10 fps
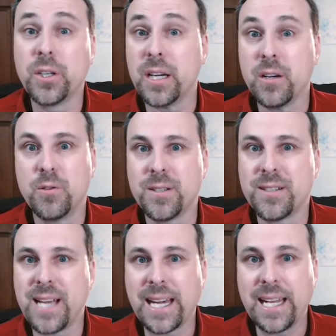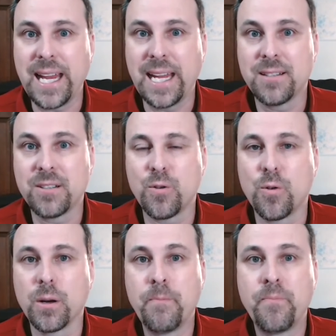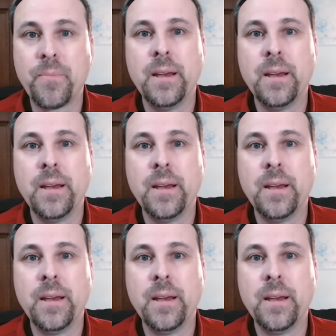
you can go to a secondhand store,